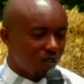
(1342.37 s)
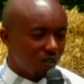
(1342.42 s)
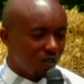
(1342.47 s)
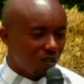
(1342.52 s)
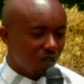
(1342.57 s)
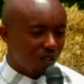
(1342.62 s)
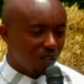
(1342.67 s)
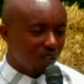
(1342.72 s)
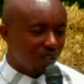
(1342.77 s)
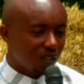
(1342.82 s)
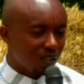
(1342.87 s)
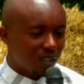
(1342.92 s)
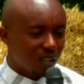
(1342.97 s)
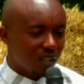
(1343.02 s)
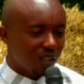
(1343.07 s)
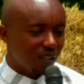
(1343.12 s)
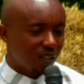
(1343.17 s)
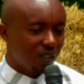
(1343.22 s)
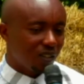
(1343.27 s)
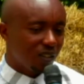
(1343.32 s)
Judas
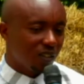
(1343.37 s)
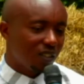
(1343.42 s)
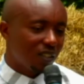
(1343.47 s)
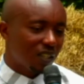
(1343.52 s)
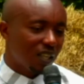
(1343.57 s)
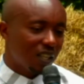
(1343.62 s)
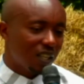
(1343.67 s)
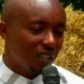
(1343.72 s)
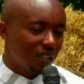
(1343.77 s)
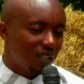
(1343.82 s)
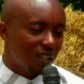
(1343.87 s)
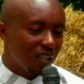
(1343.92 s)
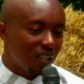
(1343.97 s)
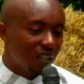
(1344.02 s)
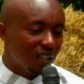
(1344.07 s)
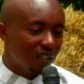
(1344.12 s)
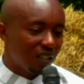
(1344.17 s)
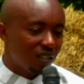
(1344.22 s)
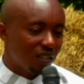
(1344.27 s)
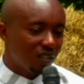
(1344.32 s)
Iscariot and
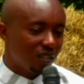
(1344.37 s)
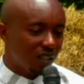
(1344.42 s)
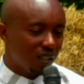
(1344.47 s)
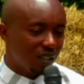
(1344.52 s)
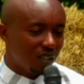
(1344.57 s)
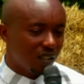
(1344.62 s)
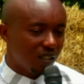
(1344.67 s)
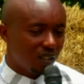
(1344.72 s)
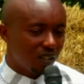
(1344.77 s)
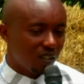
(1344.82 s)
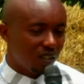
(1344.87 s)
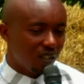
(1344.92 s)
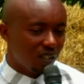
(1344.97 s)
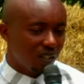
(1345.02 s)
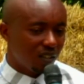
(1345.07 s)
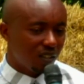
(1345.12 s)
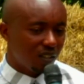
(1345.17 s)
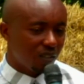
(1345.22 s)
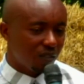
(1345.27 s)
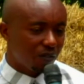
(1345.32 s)
the
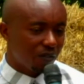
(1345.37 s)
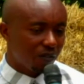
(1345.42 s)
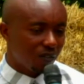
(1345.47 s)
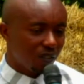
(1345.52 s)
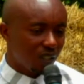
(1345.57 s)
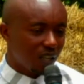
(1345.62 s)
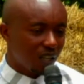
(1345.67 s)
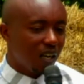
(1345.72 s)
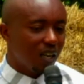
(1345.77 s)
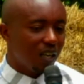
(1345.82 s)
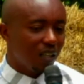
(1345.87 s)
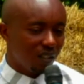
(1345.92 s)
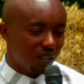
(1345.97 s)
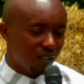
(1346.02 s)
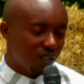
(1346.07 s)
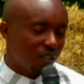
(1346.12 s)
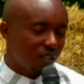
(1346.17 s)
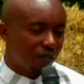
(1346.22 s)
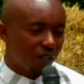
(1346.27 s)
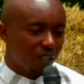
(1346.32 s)
chief the
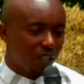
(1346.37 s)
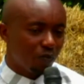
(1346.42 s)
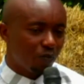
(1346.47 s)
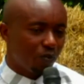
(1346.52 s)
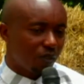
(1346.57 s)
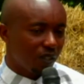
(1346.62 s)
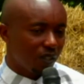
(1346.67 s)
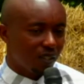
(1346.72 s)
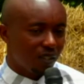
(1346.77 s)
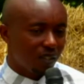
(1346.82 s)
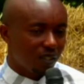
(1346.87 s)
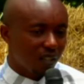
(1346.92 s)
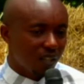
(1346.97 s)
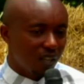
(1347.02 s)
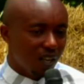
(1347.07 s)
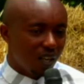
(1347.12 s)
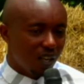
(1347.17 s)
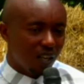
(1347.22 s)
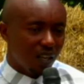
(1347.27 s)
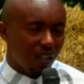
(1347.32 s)
chief high priest
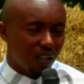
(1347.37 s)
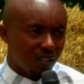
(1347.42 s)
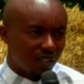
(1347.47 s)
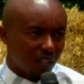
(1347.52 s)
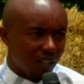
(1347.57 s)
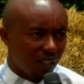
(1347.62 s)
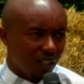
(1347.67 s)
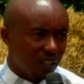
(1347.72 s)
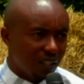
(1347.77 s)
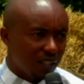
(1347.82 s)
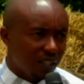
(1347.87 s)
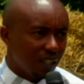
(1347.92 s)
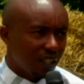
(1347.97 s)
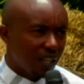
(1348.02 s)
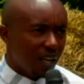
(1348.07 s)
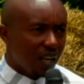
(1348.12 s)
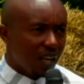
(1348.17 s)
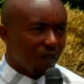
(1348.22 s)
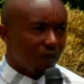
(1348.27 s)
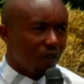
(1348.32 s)
and the Sanhedrin.
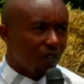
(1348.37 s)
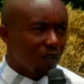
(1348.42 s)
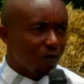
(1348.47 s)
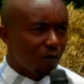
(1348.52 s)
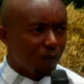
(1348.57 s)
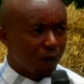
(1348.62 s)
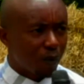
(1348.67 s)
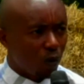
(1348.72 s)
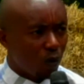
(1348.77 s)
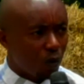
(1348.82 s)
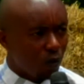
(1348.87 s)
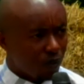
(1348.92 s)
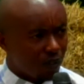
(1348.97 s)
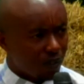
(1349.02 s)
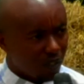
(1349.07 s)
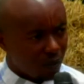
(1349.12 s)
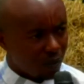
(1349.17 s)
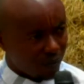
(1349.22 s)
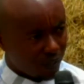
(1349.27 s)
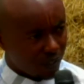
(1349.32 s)
These are people who knew
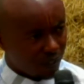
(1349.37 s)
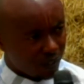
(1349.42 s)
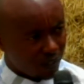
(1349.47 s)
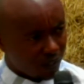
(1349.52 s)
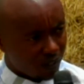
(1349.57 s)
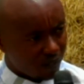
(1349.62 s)
scriptures.